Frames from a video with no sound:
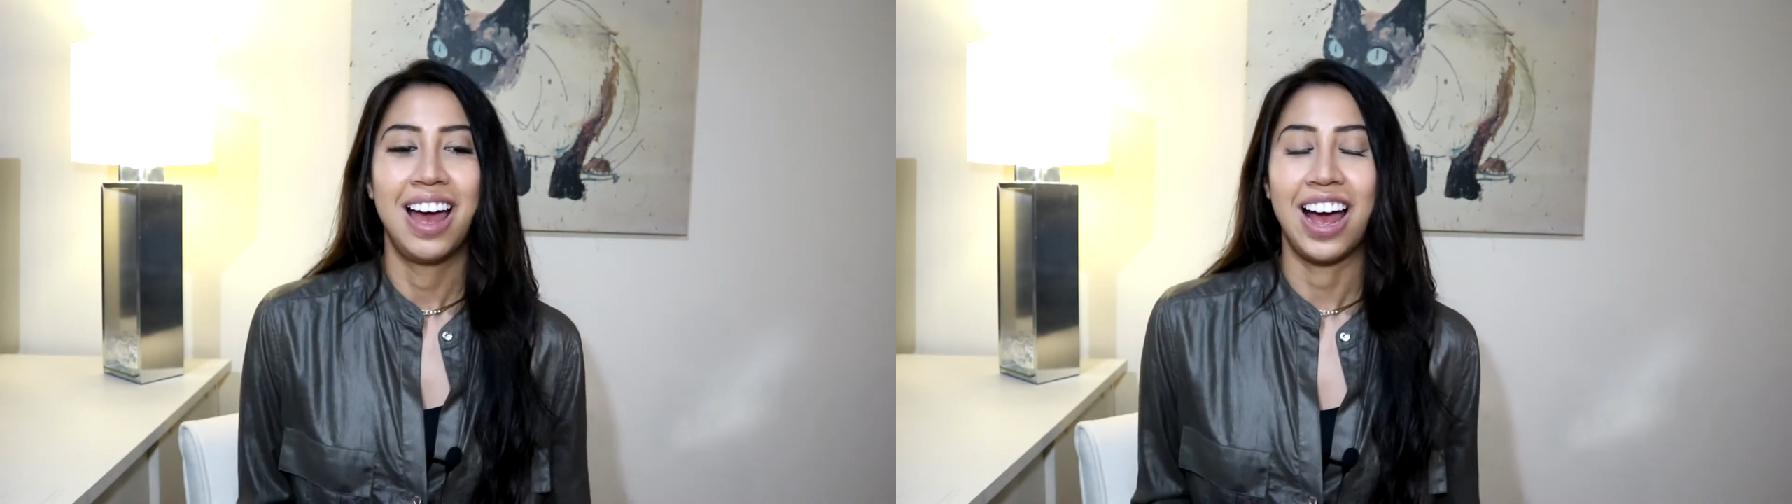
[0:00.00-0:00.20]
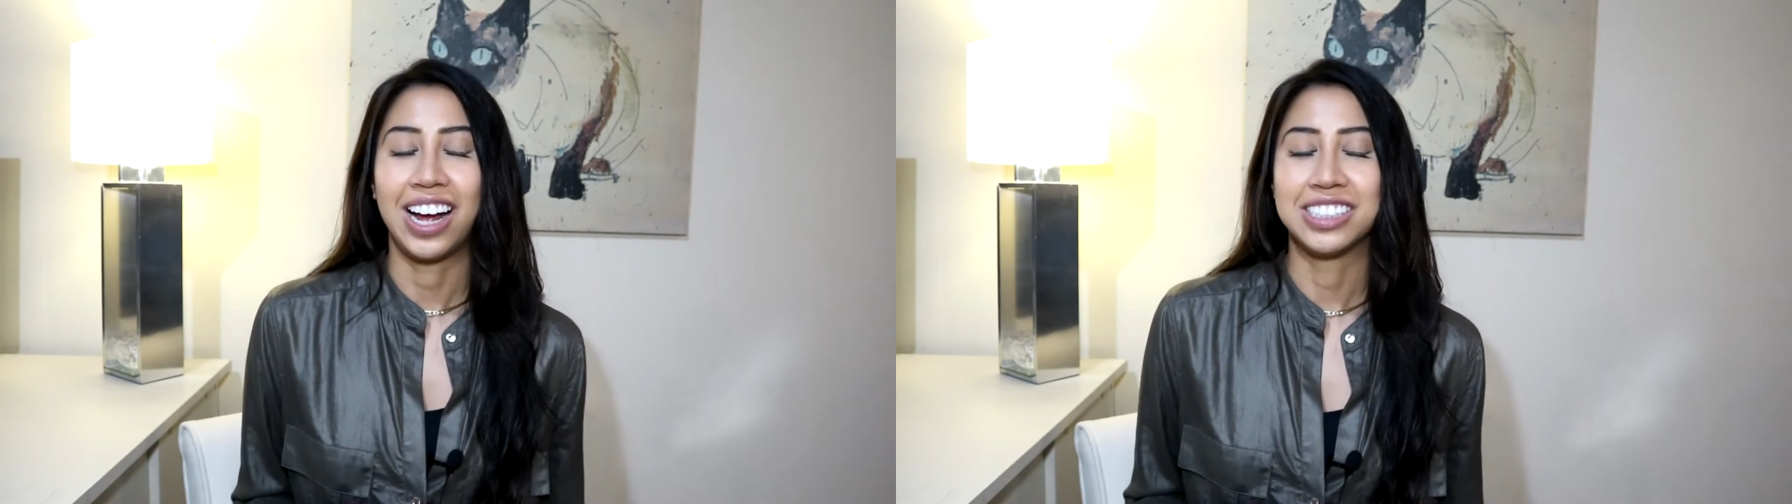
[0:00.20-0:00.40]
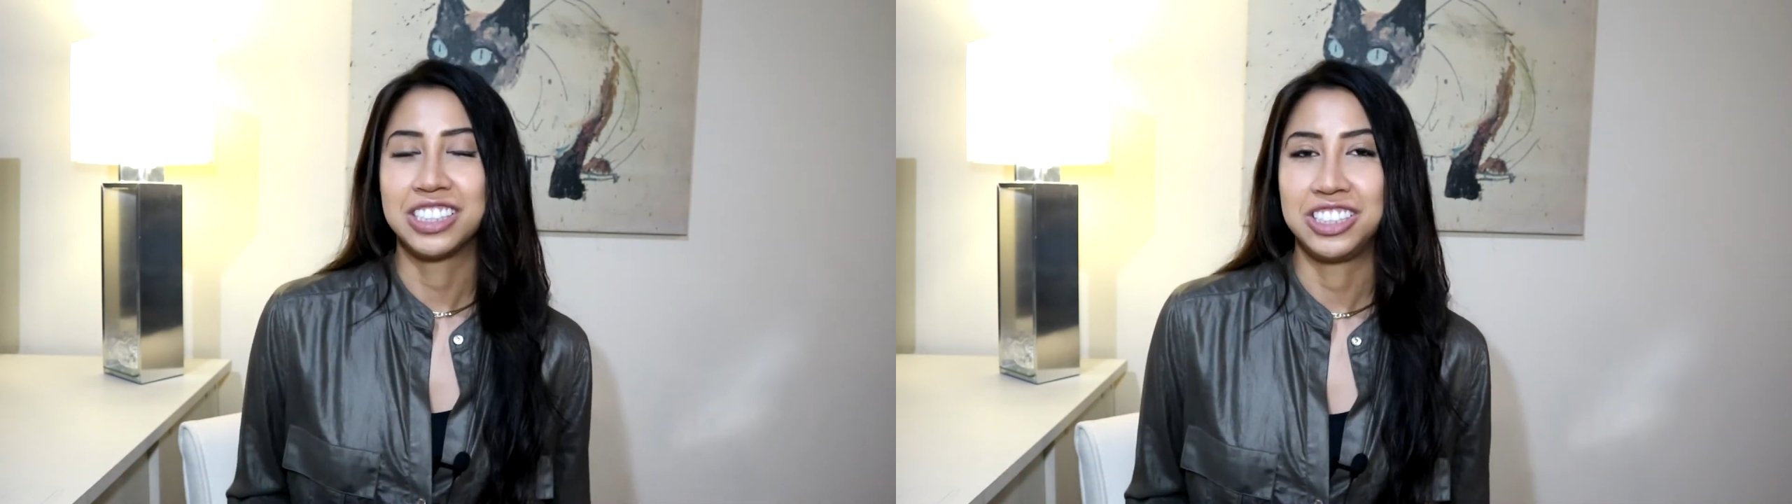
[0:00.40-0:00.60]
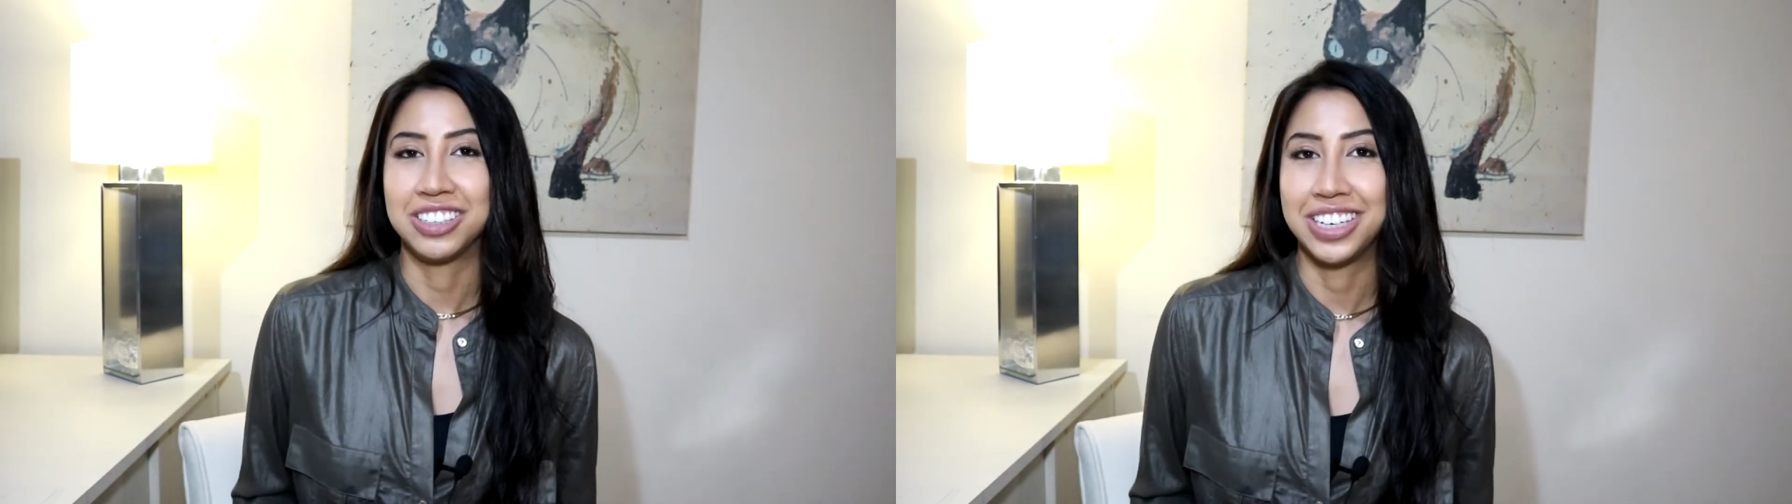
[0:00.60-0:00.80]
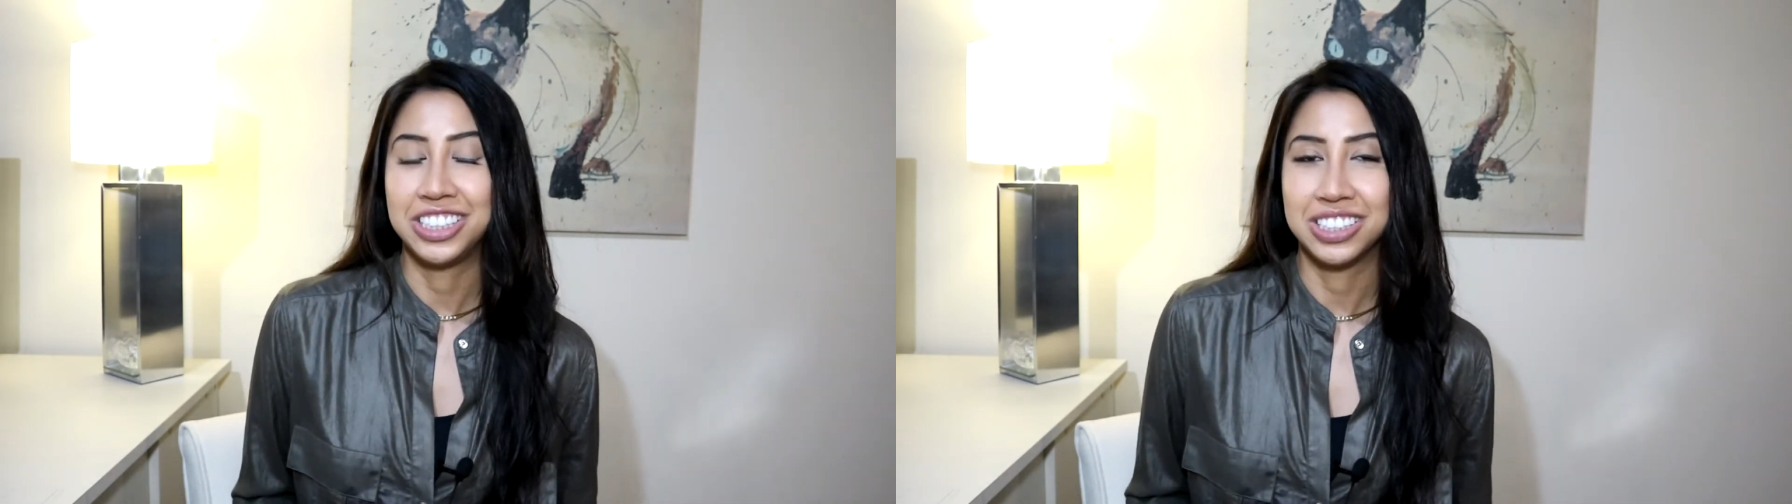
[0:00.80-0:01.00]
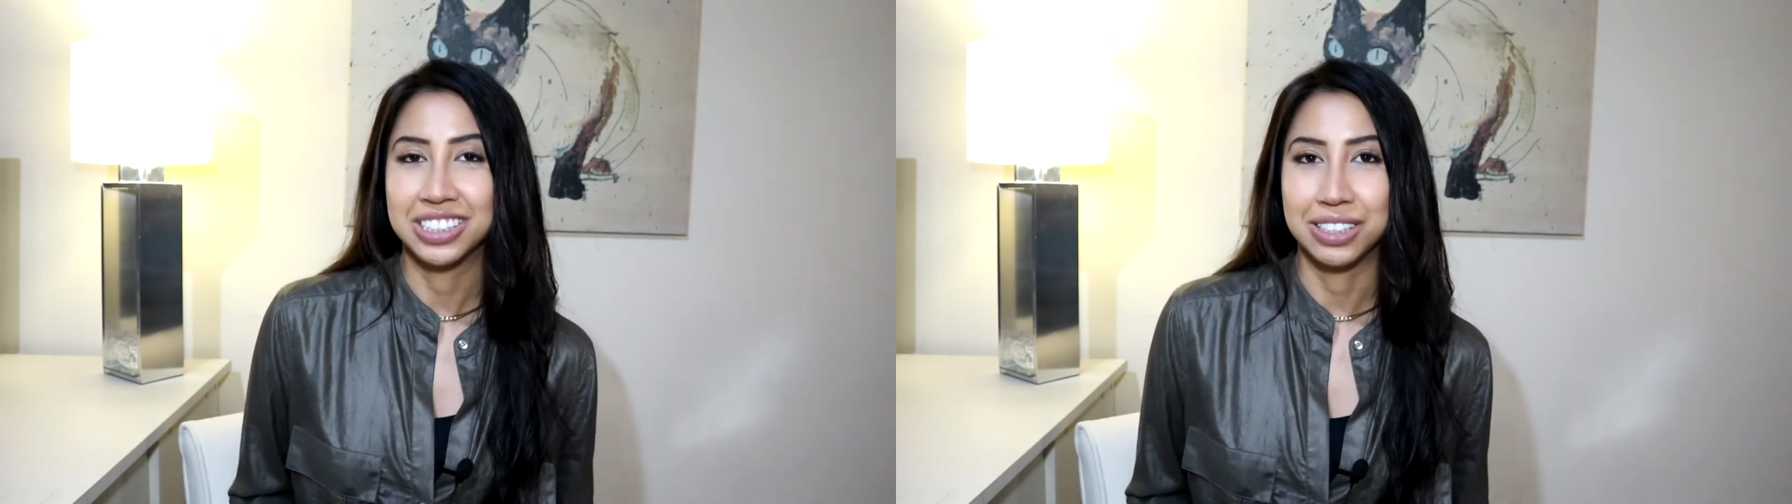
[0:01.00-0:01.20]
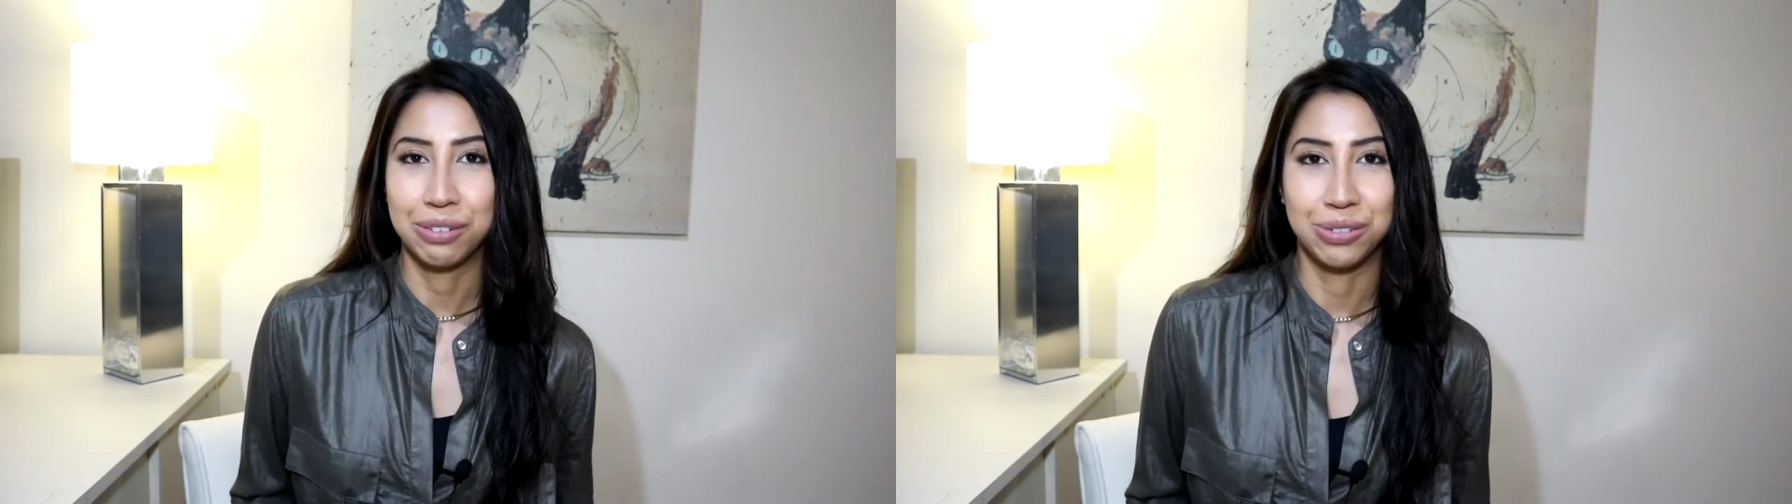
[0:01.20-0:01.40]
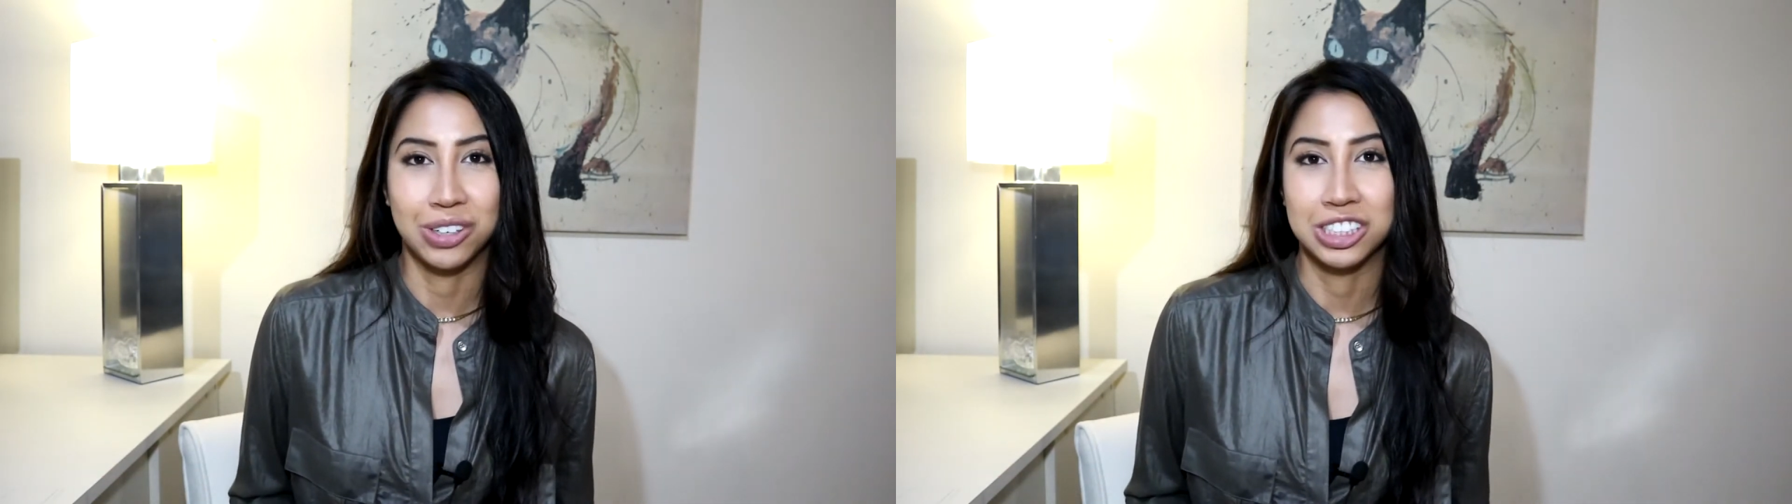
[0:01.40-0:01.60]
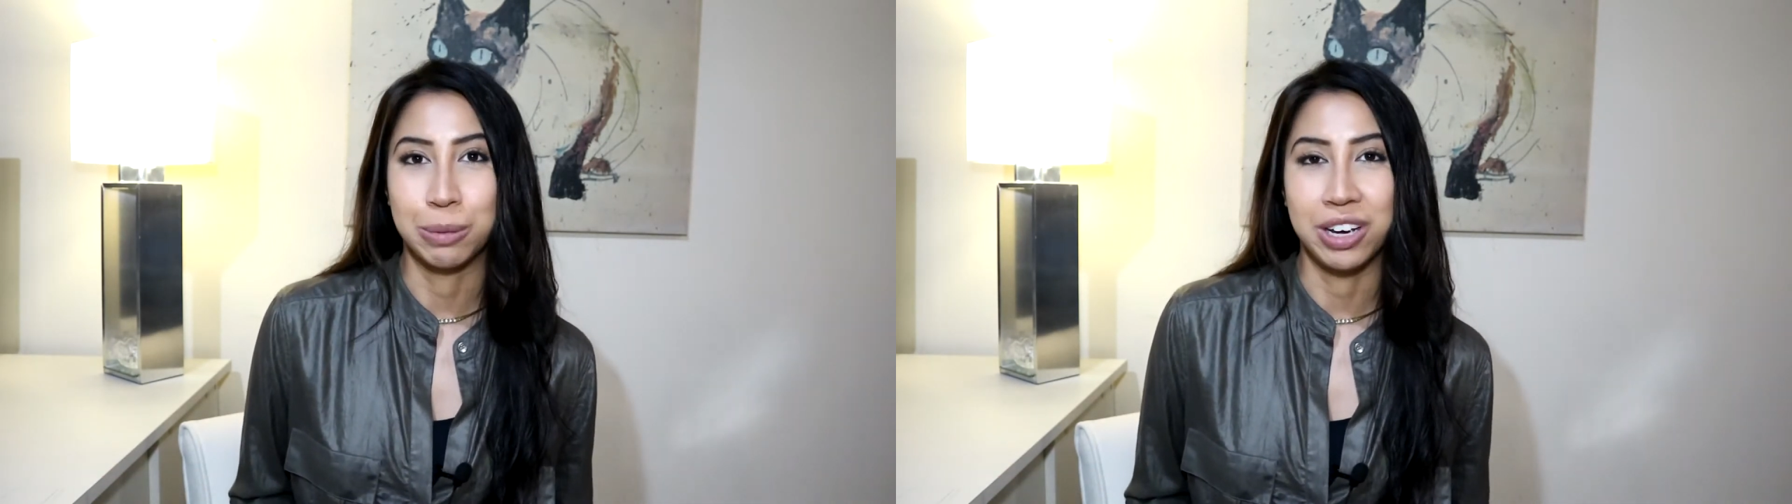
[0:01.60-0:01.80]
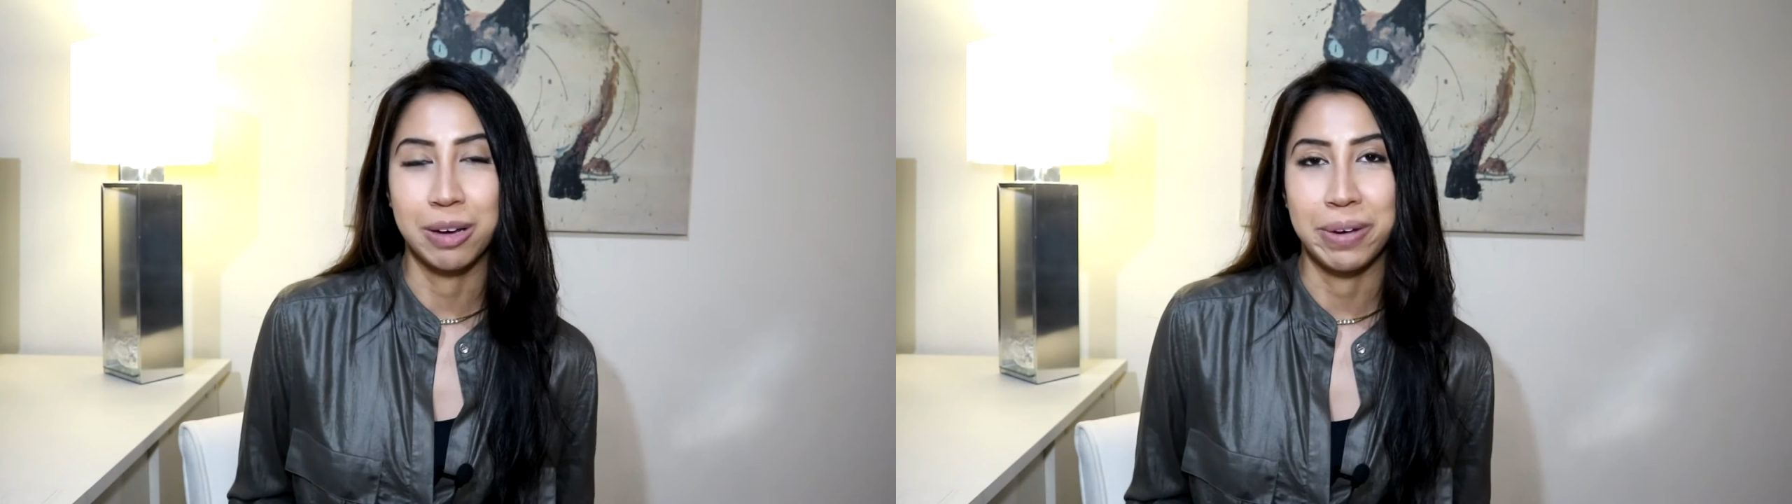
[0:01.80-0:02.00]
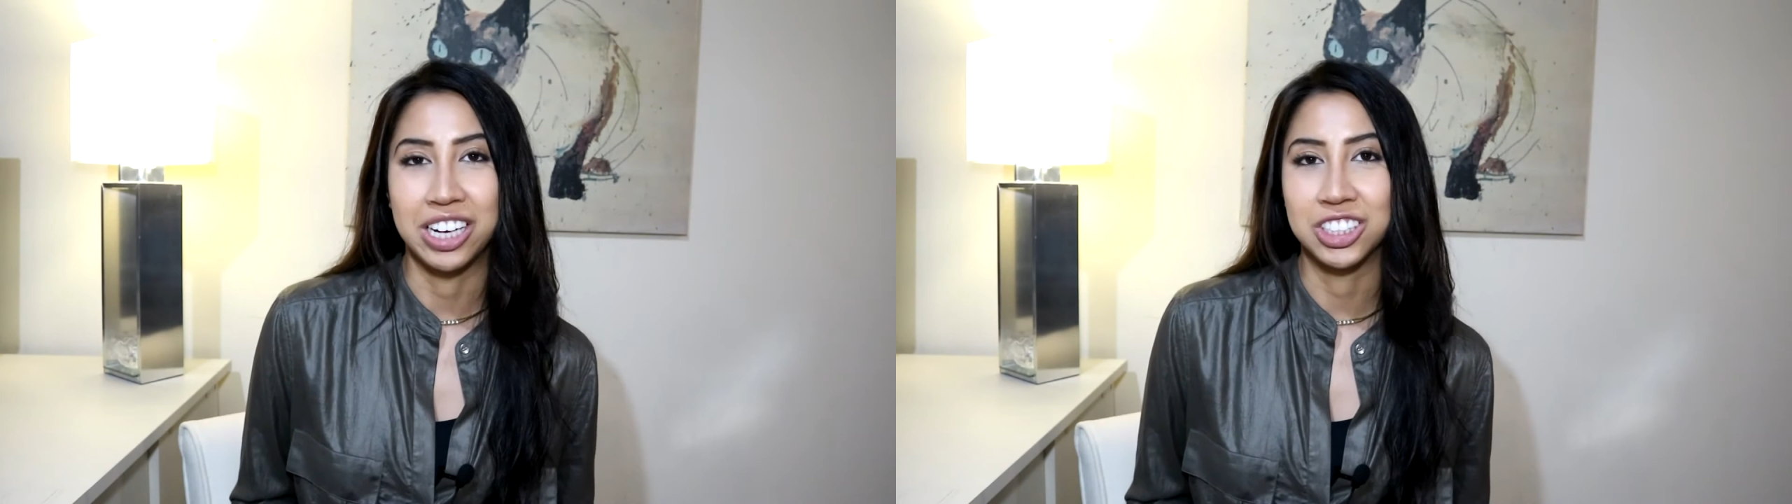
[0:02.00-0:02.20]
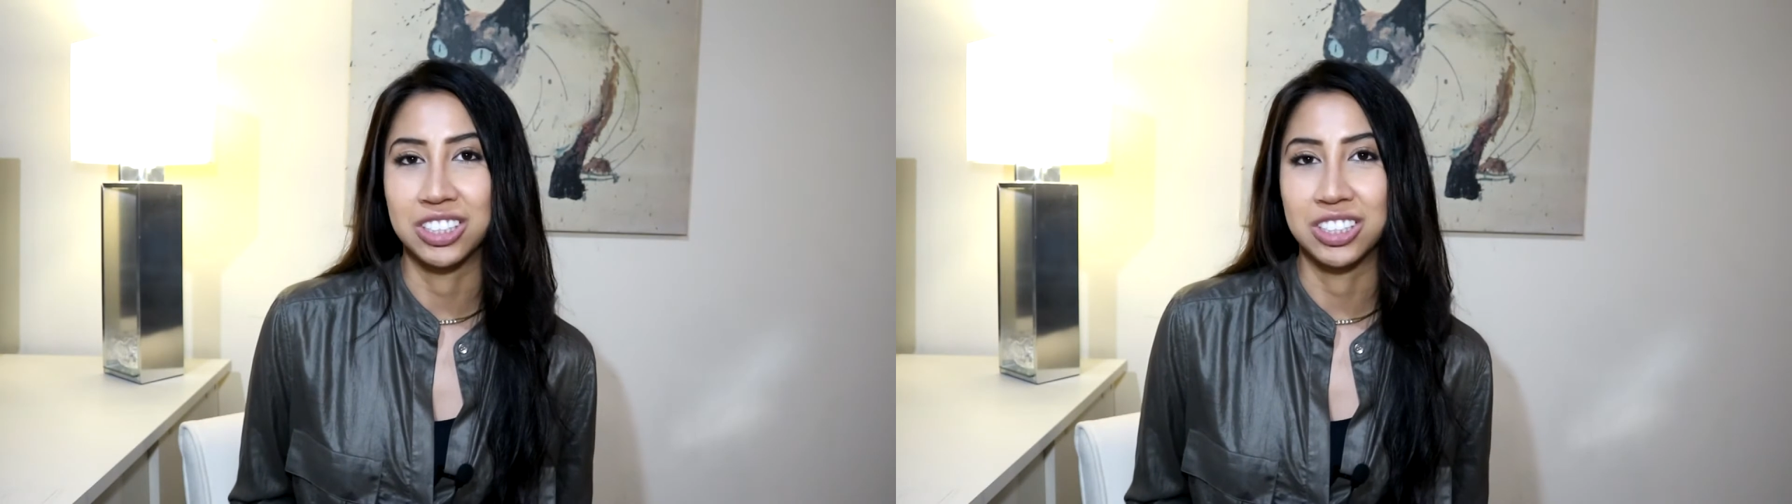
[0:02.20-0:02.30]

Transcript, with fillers: At such young ages, they're forced to pick a major,